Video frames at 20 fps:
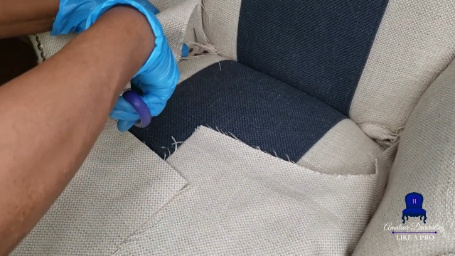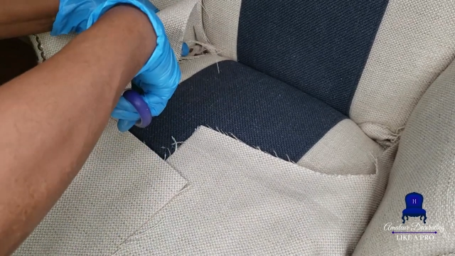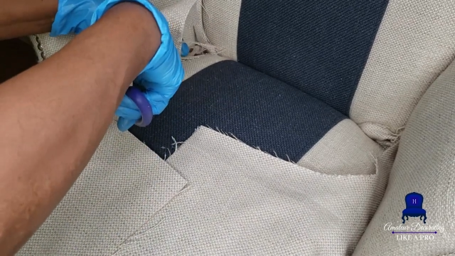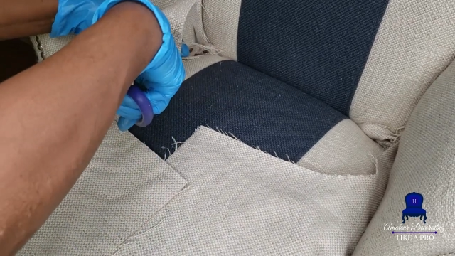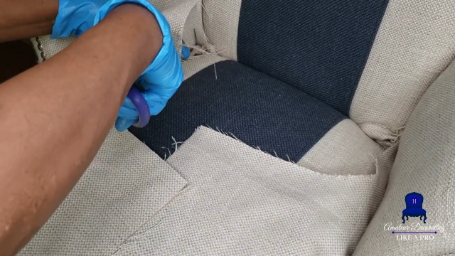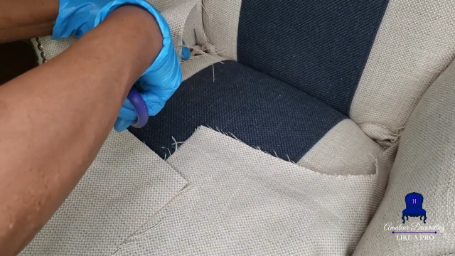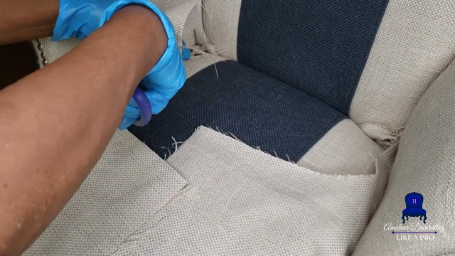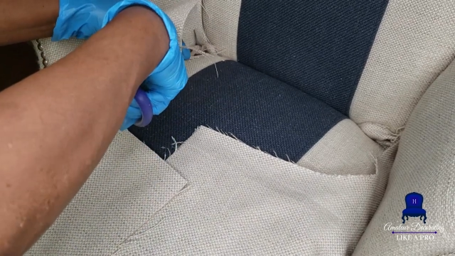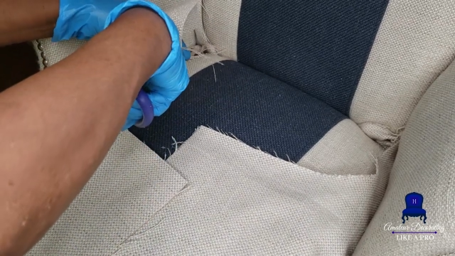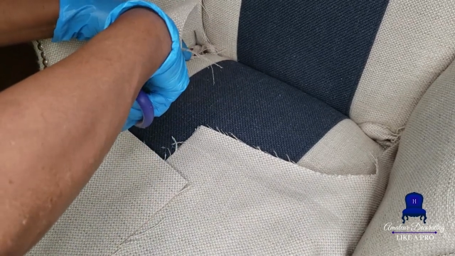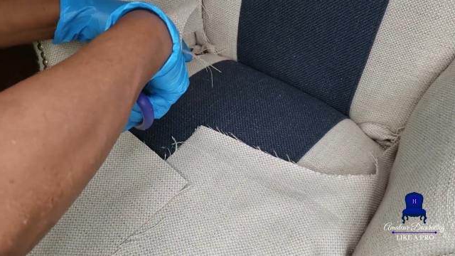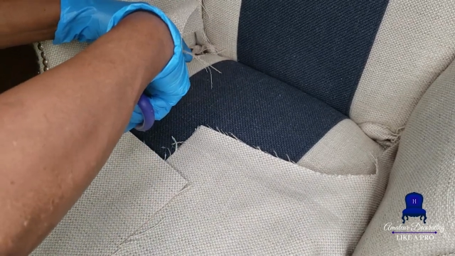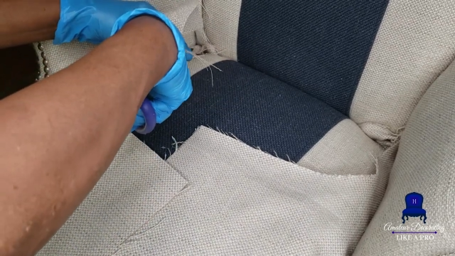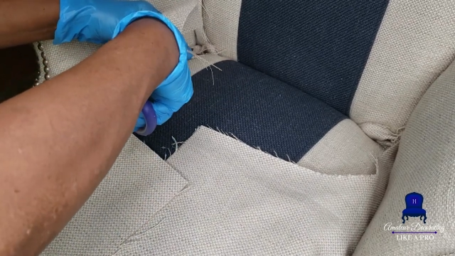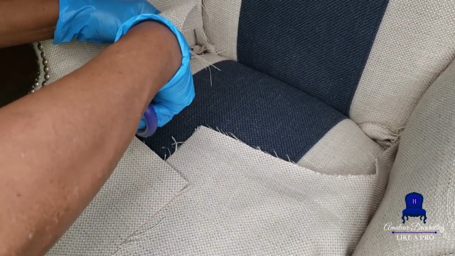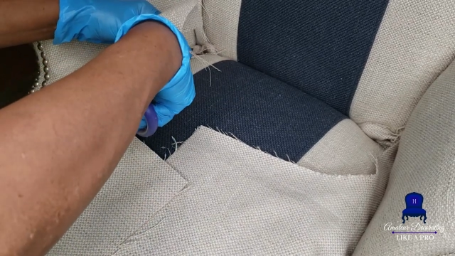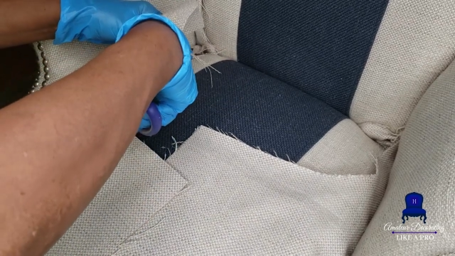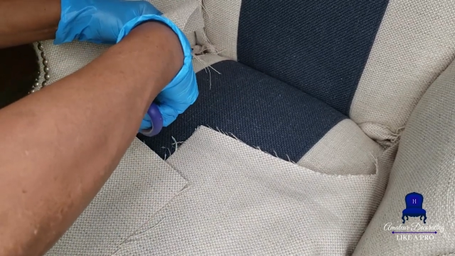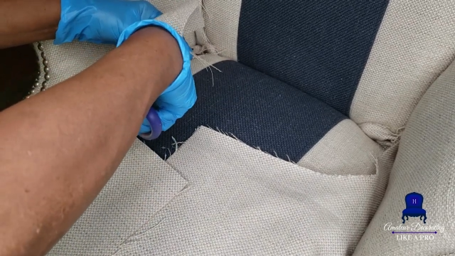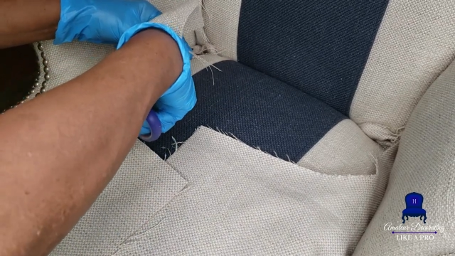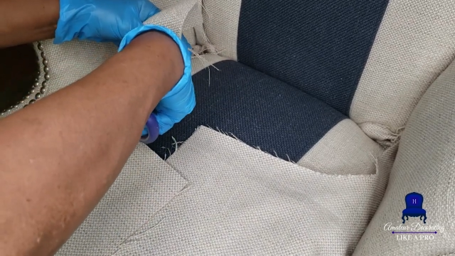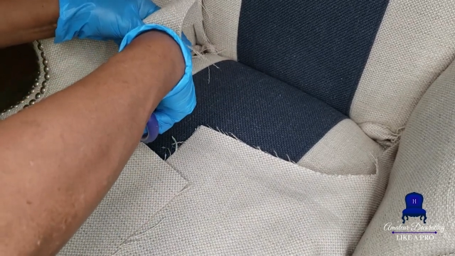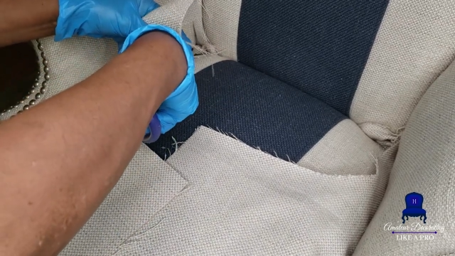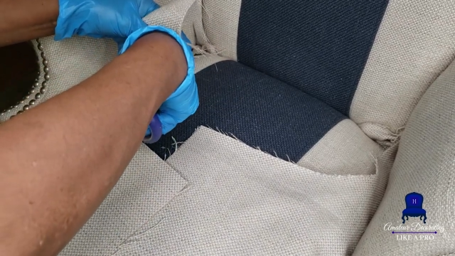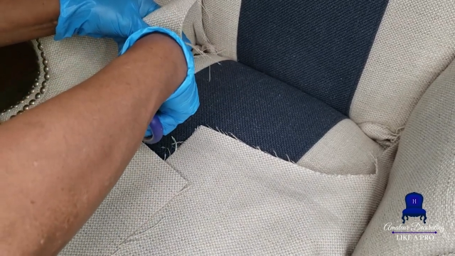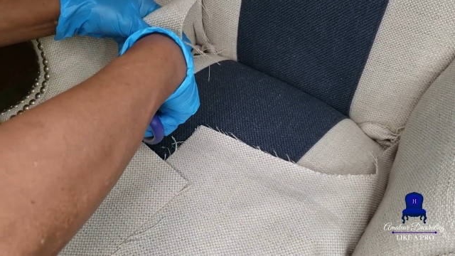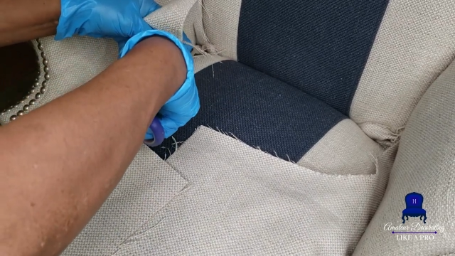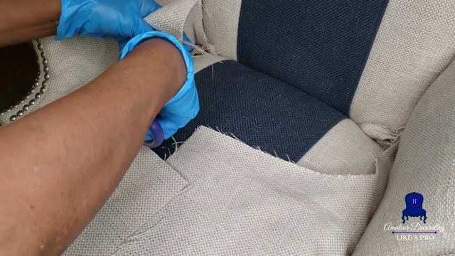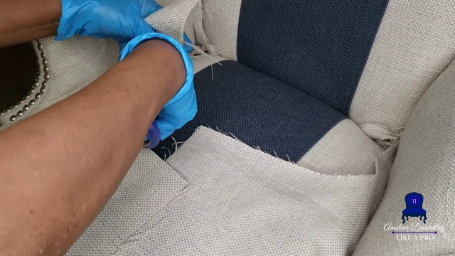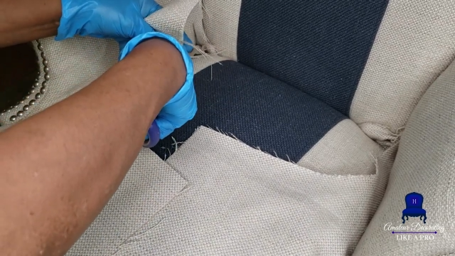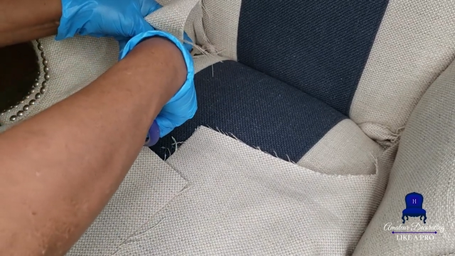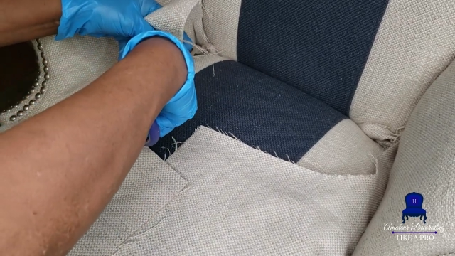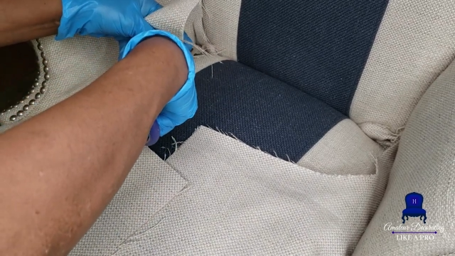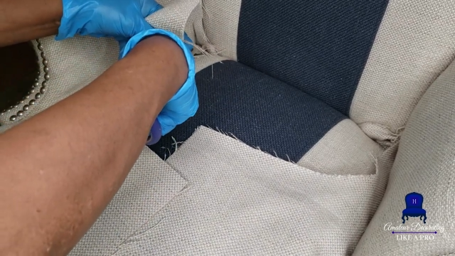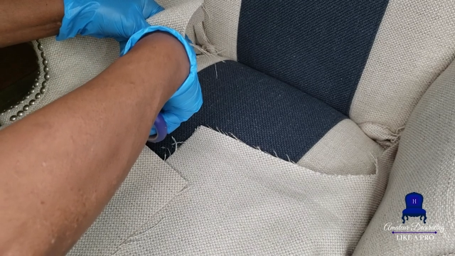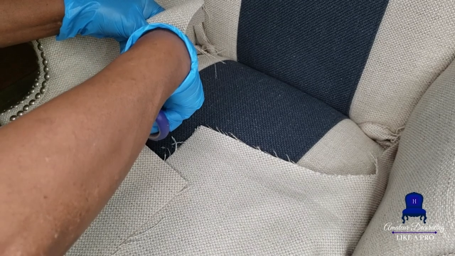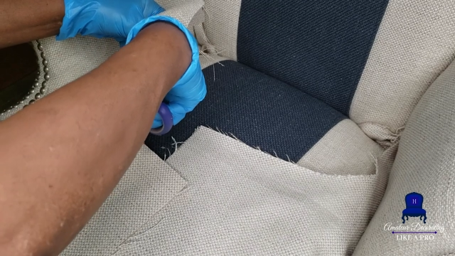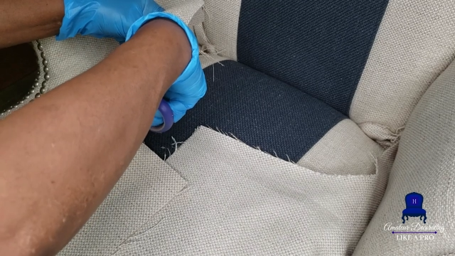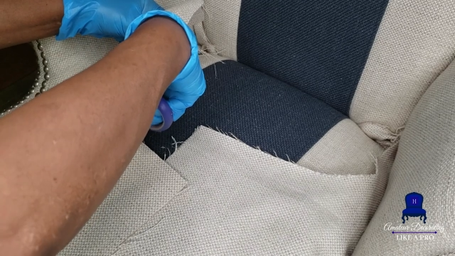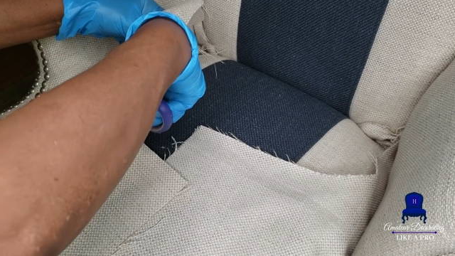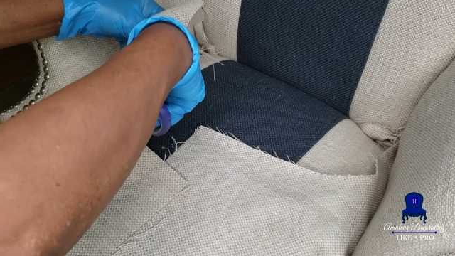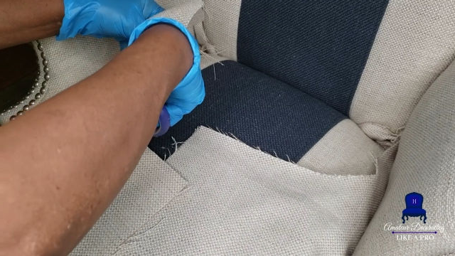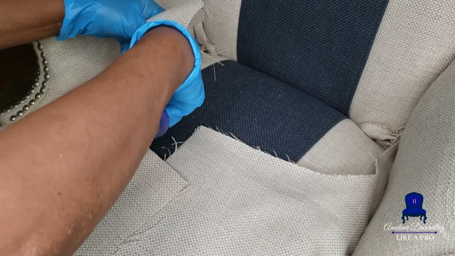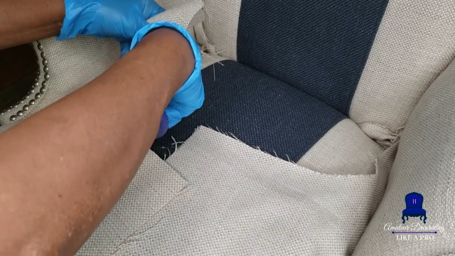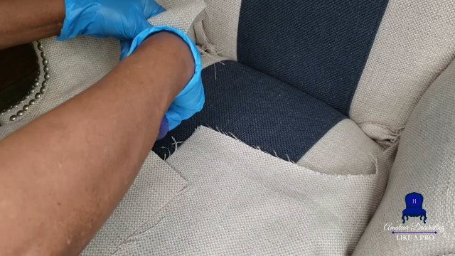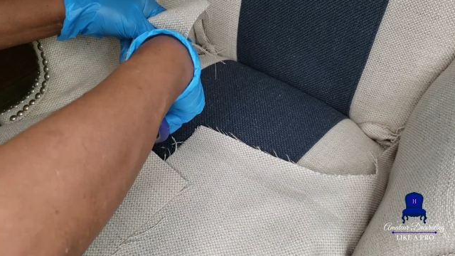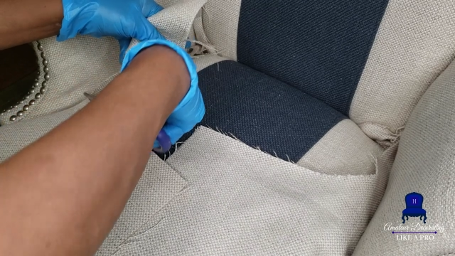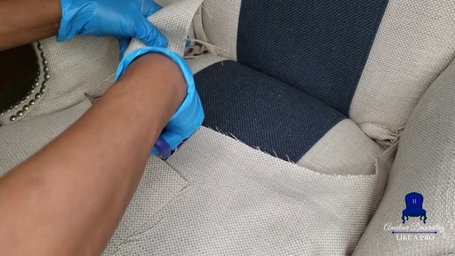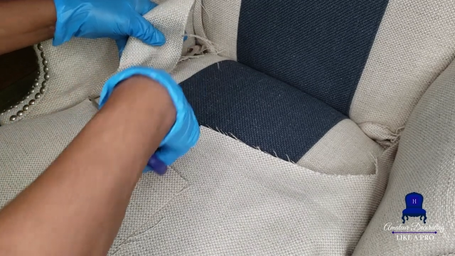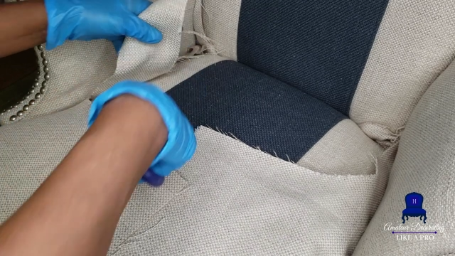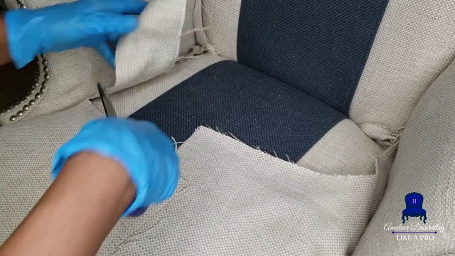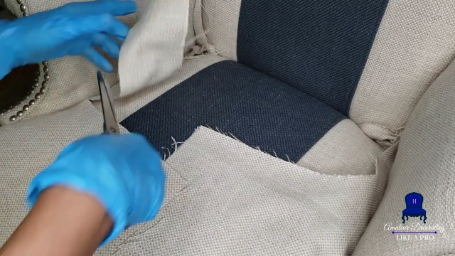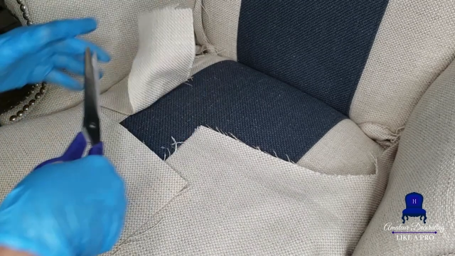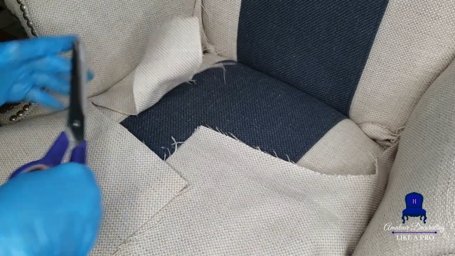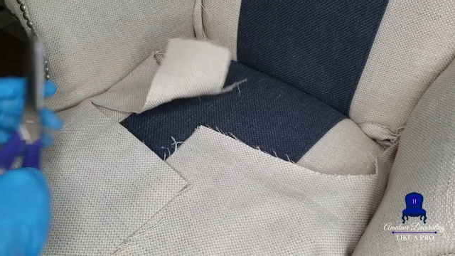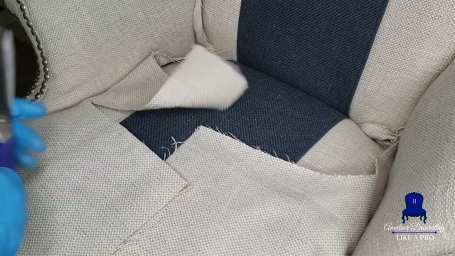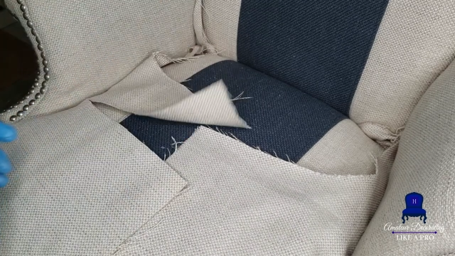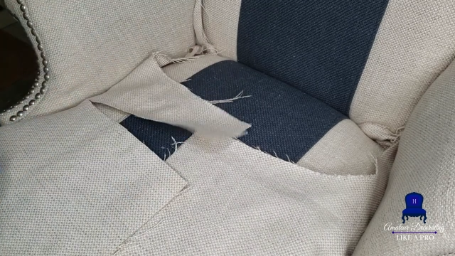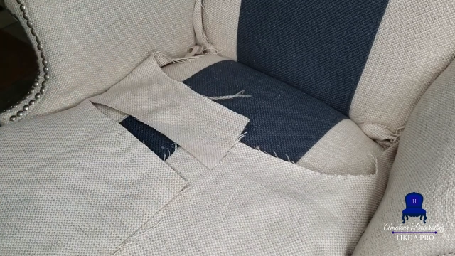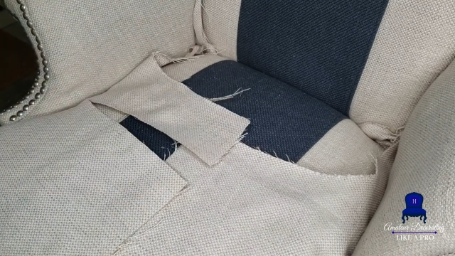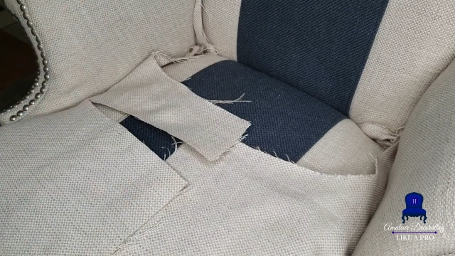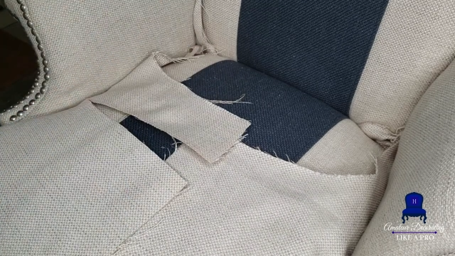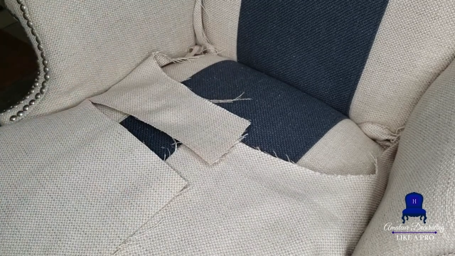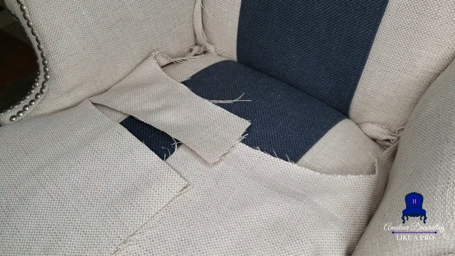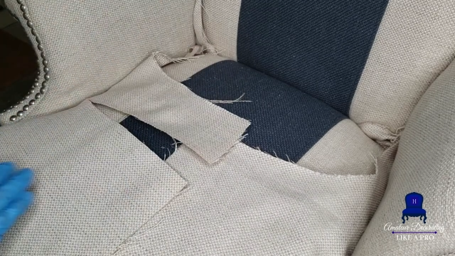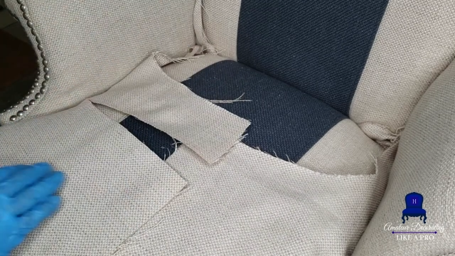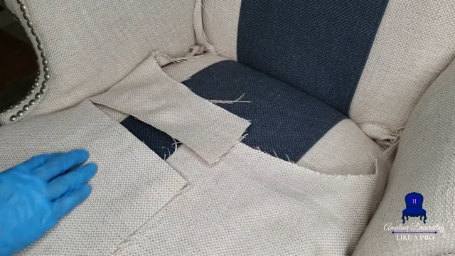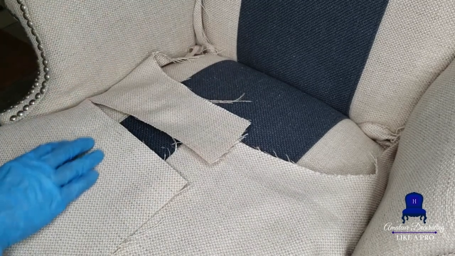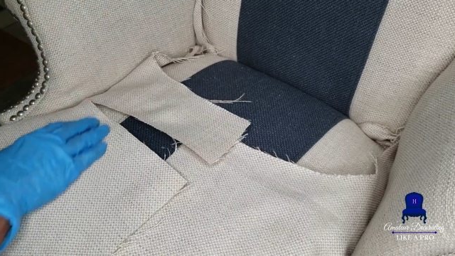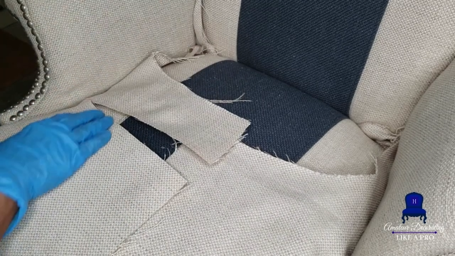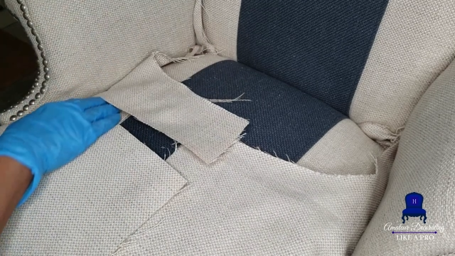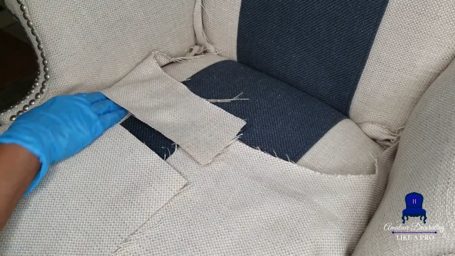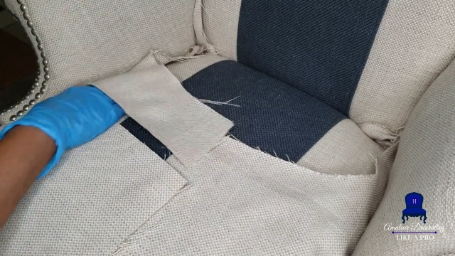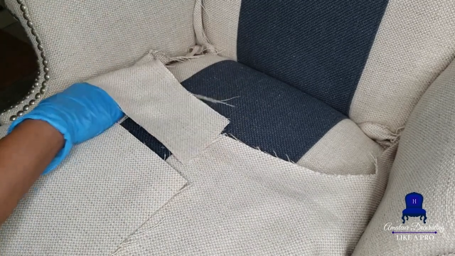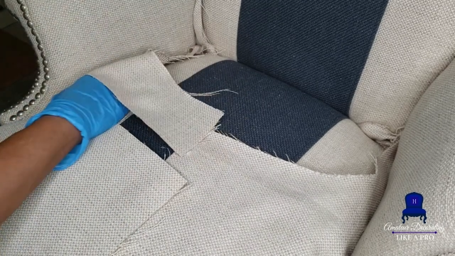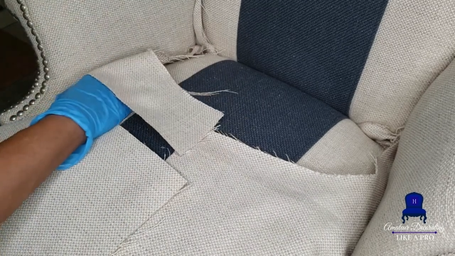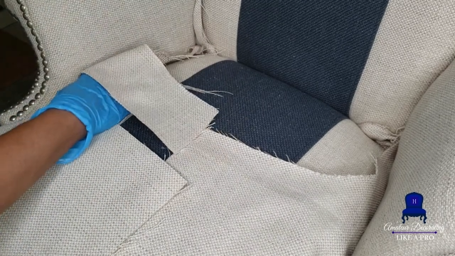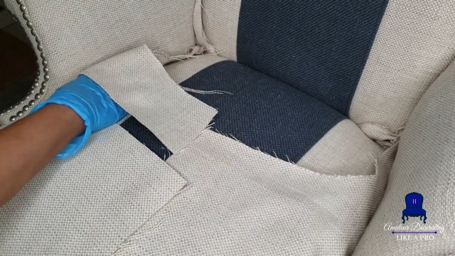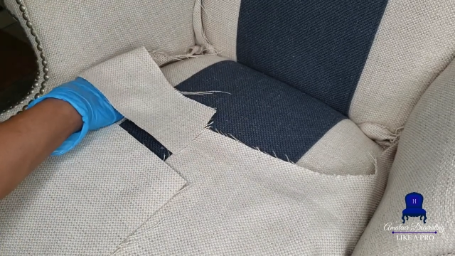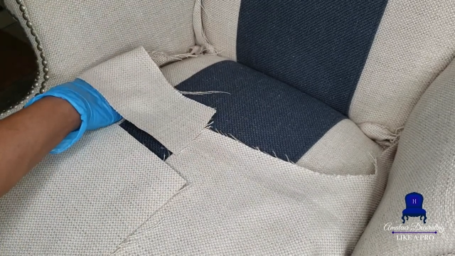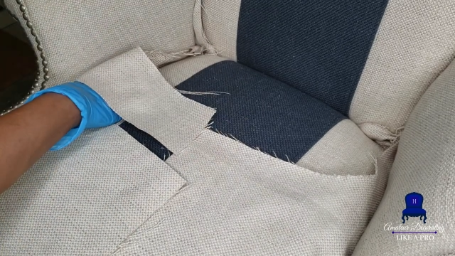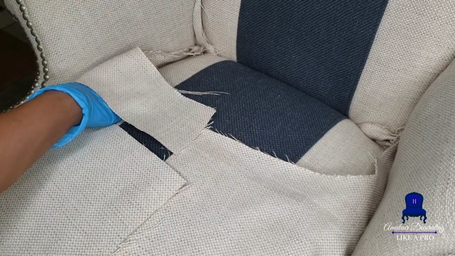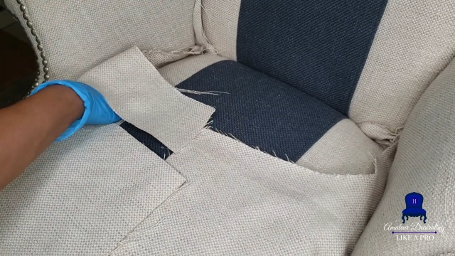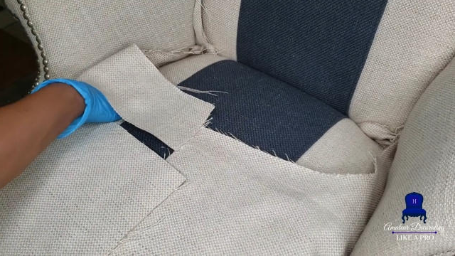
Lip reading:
No face is visible, so there are no lips to read.